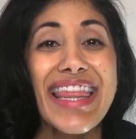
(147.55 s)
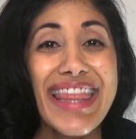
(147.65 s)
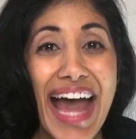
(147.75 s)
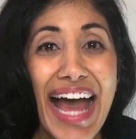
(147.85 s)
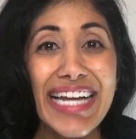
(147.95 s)

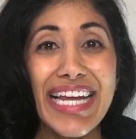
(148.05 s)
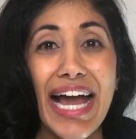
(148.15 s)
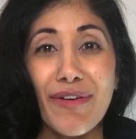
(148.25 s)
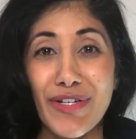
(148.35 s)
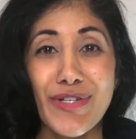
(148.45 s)
That,
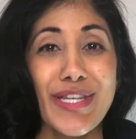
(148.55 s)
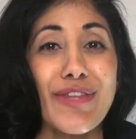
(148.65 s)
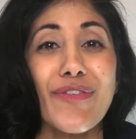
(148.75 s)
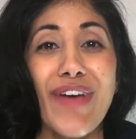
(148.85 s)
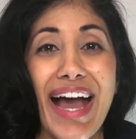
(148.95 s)
how to cheat
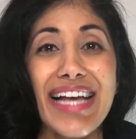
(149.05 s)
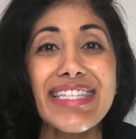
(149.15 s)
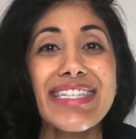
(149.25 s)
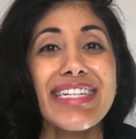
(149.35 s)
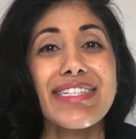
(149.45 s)
the
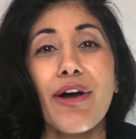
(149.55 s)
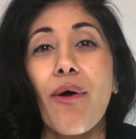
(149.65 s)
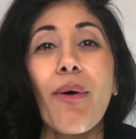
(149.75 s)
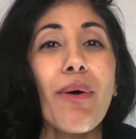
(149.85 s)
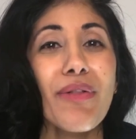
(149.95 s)
fast, is a
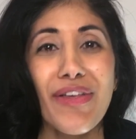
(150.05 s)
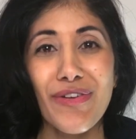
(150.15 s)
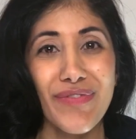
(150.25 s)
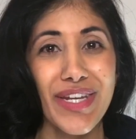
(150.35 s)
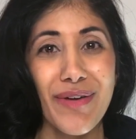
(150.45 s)
whole
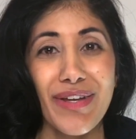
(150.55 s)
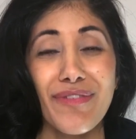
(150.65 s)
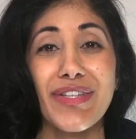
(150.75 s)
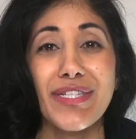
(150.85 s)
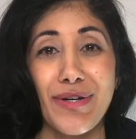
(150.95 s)
other video in
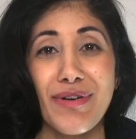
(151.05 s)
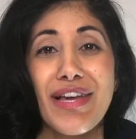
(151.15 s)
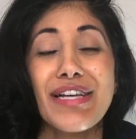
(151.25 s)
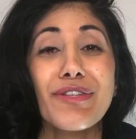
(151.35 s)
of its own.